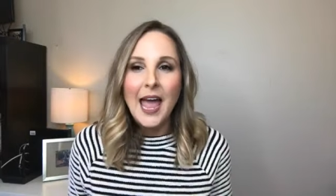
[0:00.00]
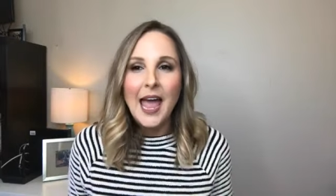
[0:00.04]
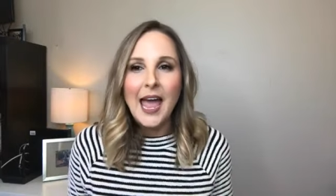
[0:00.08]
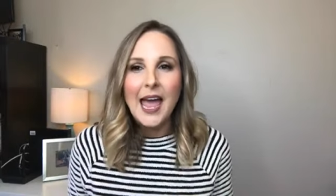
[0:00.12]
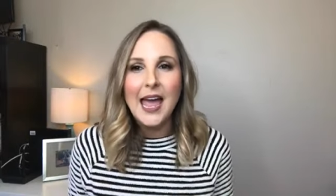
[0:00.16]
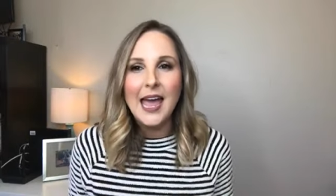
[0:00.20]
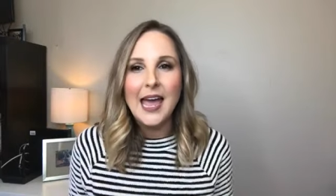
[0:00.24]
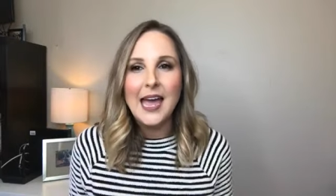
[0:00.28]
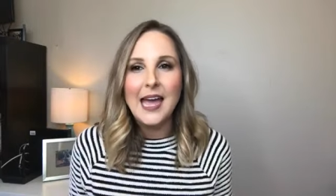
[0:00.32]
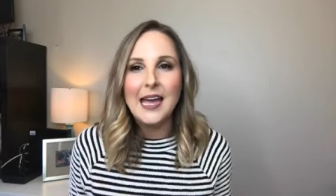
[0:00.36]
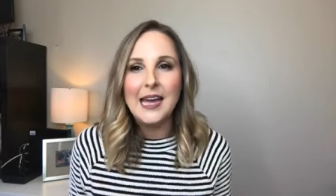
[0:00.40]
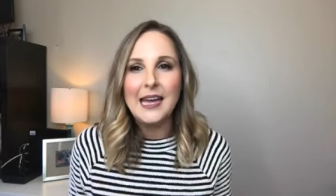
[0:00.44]

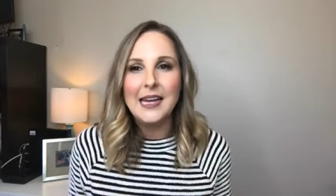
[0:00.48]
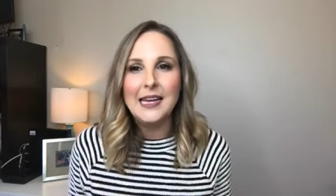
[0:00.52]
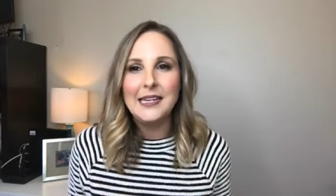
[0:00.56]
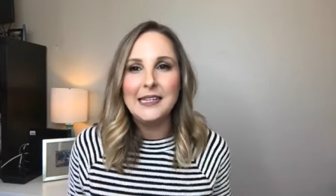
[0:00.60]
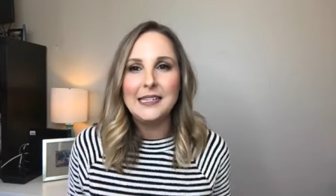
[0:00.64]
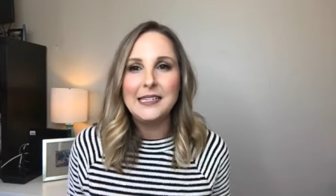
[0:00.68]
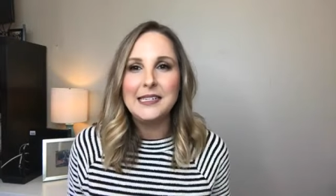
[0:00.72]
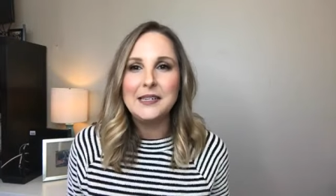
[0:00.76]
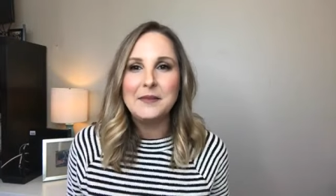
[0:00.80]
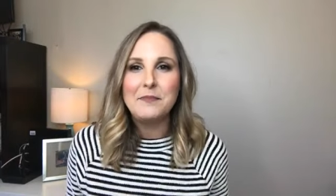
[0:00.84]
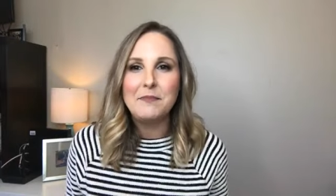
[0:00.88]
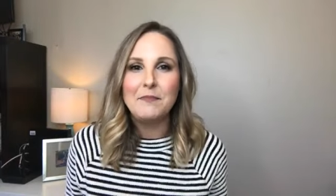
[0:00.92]

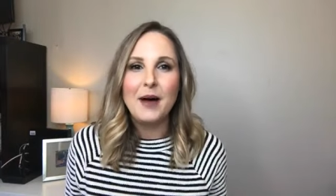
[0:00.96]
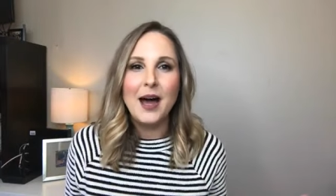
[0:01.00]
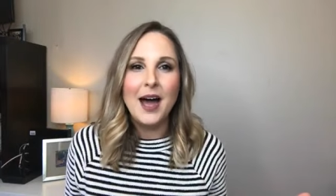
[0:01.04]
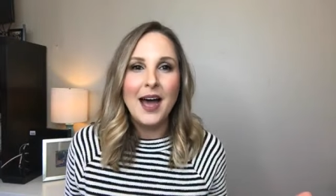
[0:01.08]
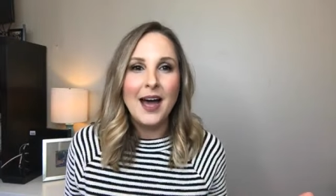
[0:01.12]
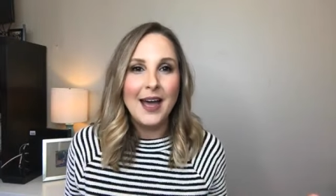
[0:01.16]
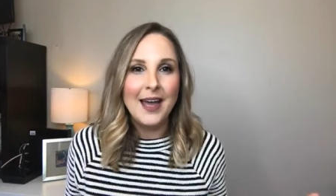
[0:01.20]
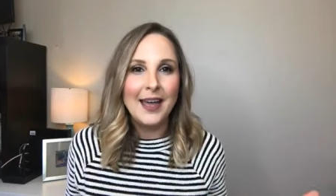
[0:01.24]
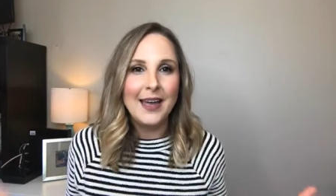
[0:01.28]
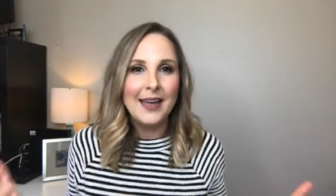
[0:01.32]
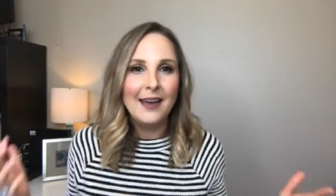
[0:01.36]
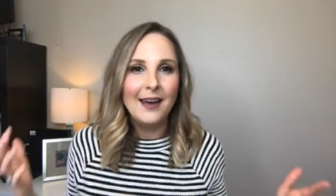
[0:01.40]
And
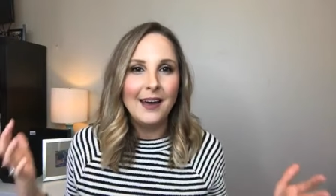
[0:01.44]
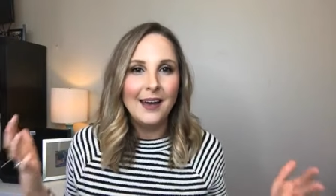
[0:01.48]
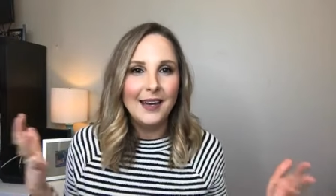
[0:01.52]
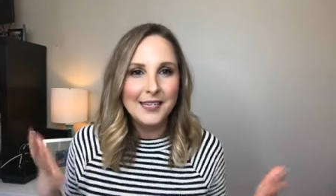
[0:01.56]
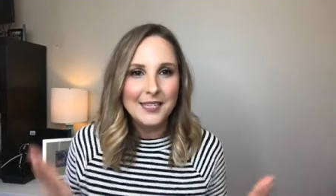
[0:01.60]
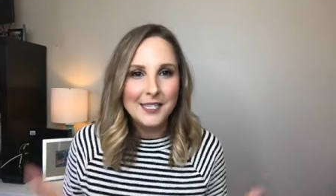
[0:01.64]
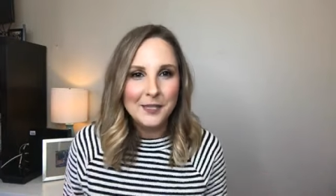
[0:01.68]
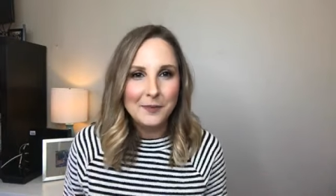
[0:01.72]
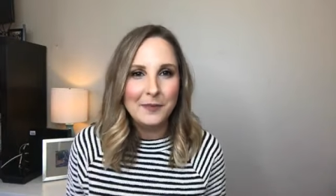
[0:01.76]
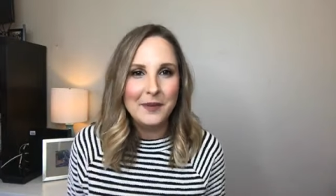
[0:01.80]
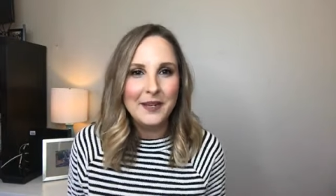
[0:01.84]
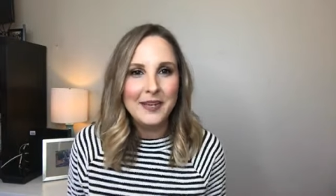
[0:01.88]
my
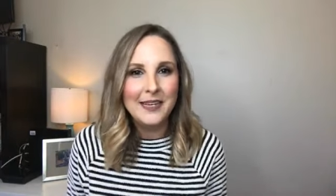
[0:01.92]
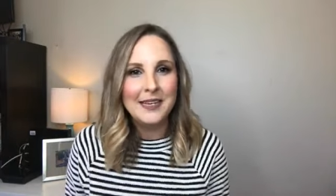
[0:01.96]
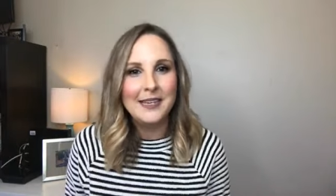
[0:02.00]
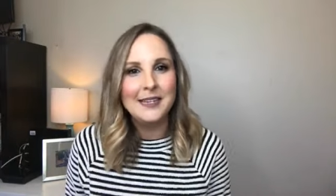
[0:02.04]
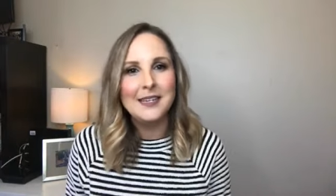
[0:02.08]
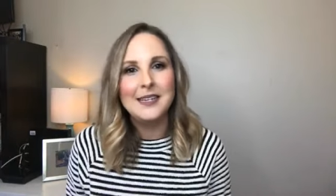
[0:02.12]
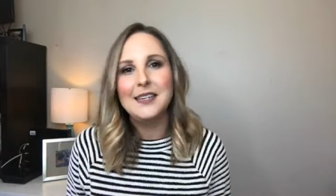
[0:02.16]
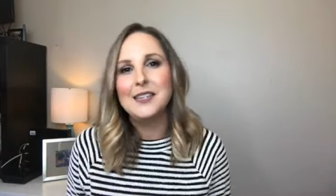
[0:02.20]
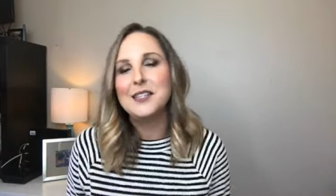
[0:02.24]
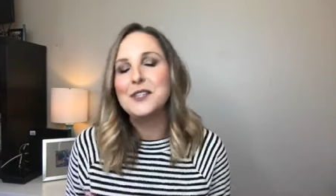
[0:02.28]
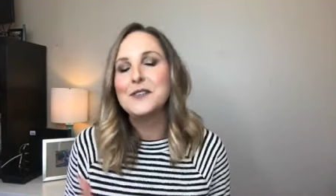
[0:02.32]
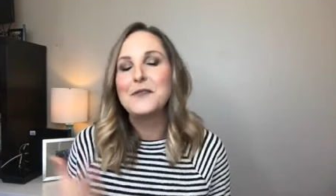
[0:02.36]

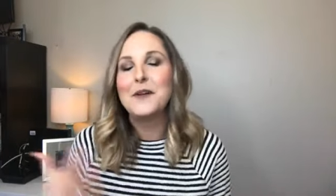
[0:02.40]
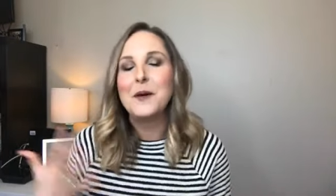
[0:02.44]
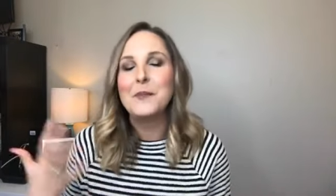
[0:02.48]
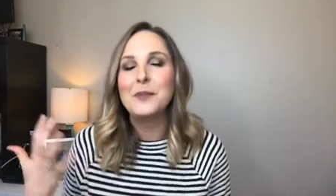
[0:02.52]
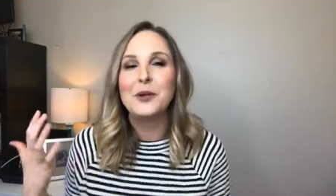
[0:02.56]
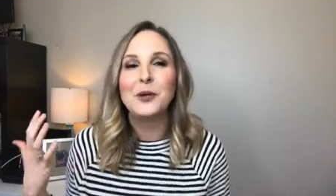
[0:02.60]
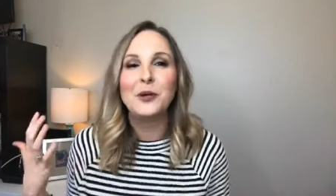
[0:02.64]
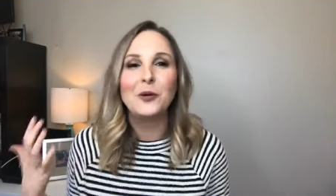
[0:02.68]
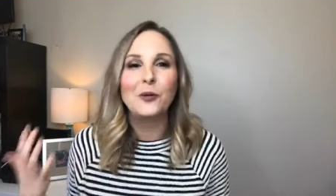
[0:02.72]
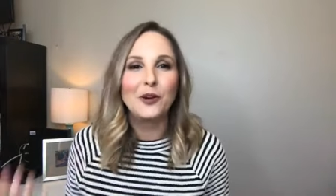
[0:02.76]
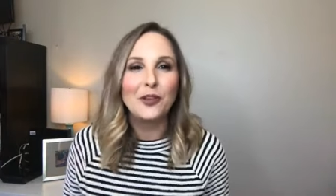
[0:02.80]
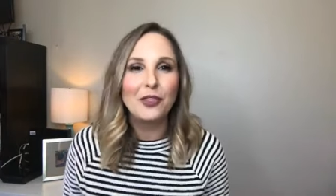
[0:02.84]
husband is from
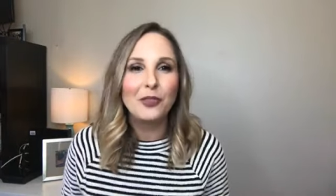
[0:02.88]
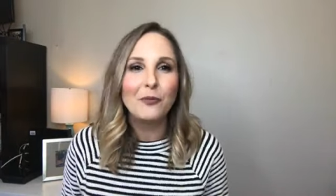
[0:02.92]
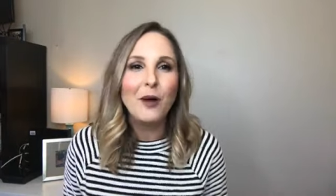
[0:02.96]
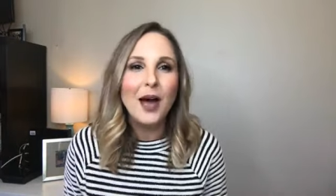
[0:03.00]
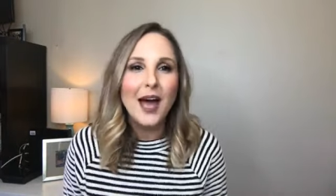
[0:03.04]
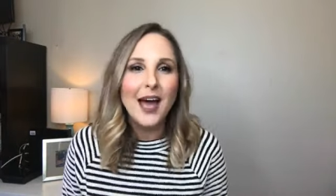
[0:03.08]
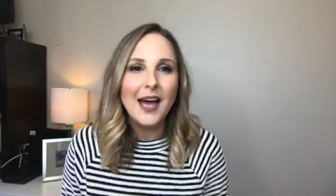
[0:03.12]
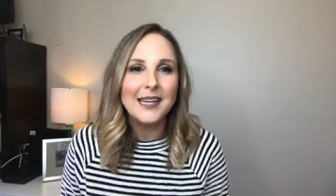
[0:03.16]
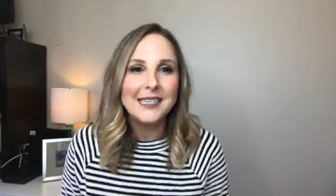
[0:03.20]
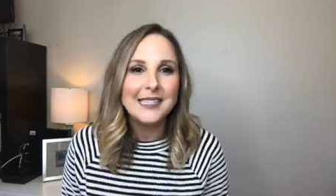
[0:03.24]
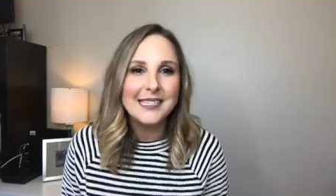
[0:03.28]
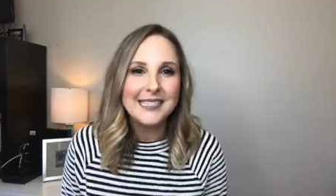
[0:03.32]
the
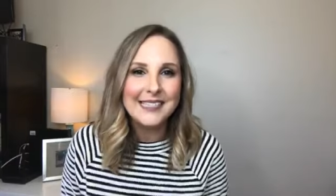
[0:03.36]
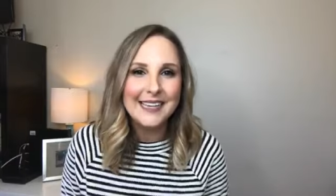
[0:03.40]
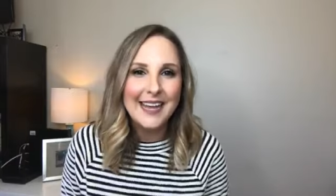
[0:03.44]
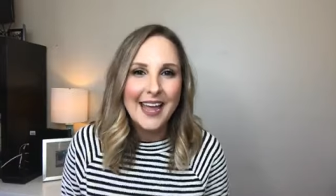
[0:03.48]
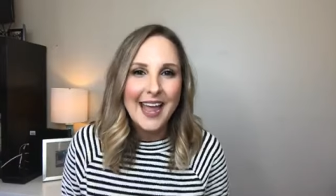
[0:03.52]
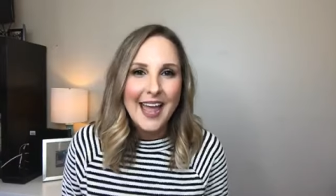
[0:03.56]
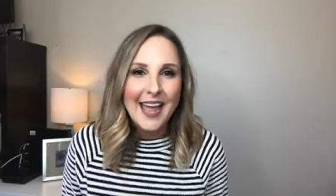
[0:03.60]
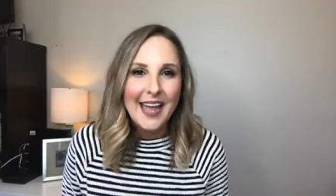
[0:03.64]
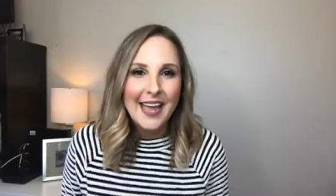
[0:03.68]
Northwest,